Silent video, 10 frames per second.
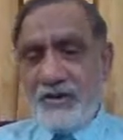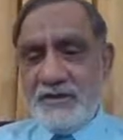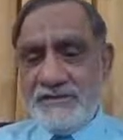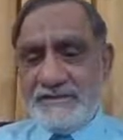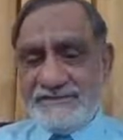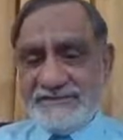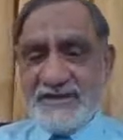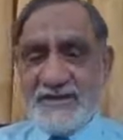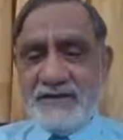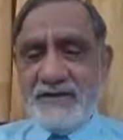the
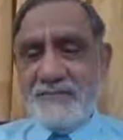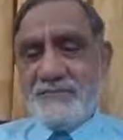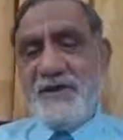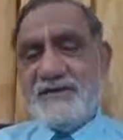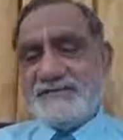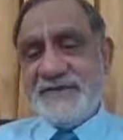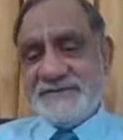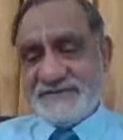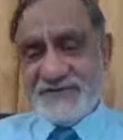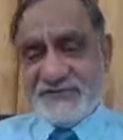second past
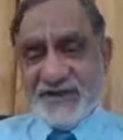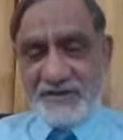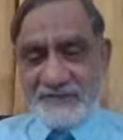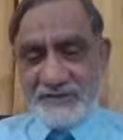tense of dive.